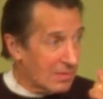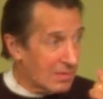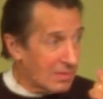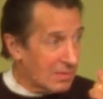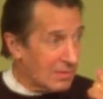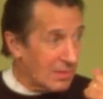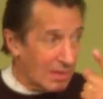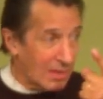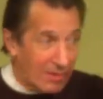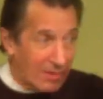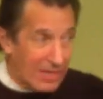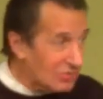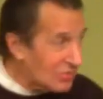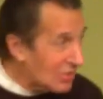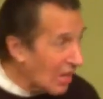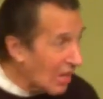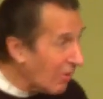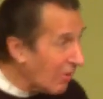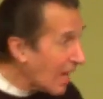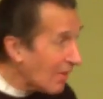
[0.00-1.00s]
There is
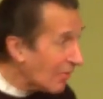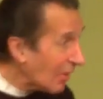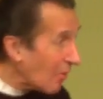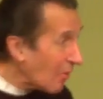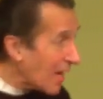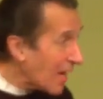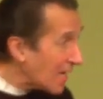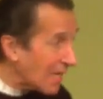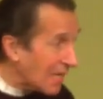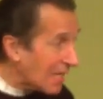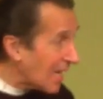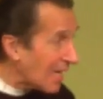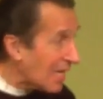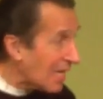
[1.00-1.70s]
no other way to get